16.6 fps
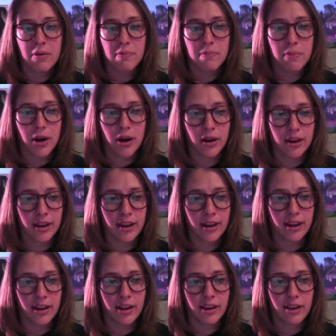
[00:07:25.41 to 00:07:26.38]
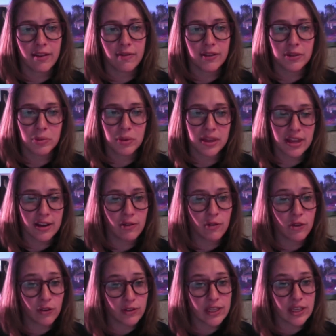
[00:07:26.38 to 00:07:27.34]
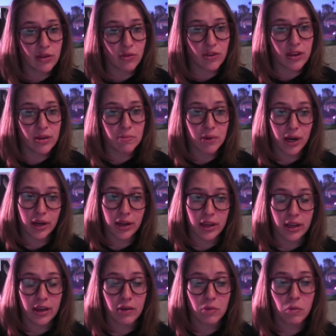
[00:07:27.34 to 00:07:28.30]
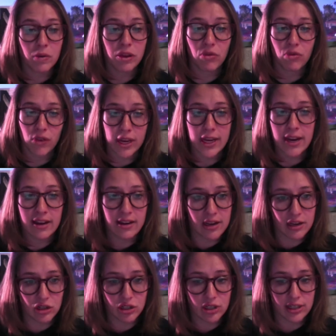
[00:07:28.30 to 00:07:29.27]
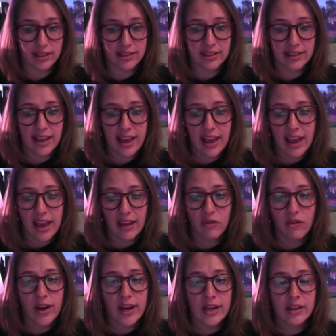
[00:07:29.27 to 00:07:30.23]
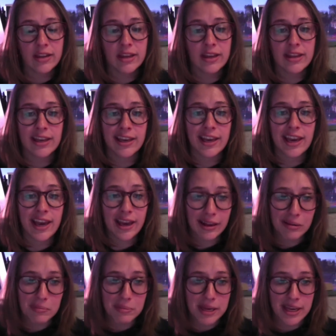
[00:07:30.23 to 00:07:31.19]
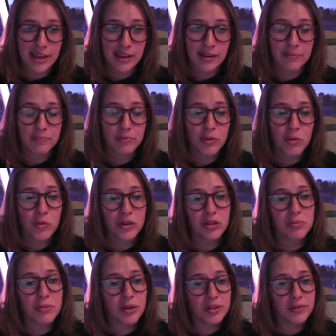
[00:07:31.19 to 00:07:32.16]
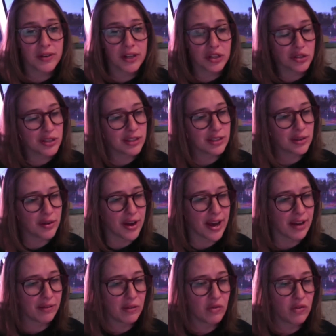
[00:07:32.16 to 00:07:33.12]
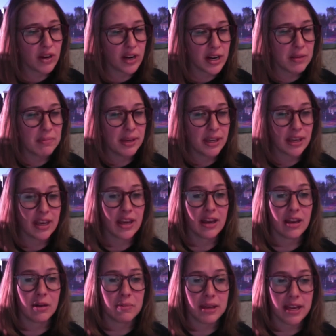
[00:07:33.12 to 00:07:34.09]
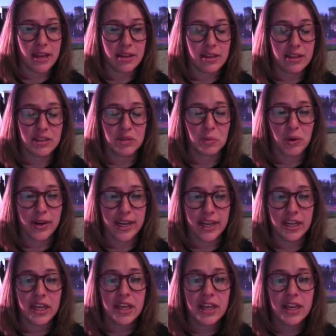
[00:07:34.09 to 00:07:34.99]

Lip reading: mark it, if it's within 15 feet, mark it with feet and inches. And finally, the canopy, which most of our trees don't have a very big canopy at this point.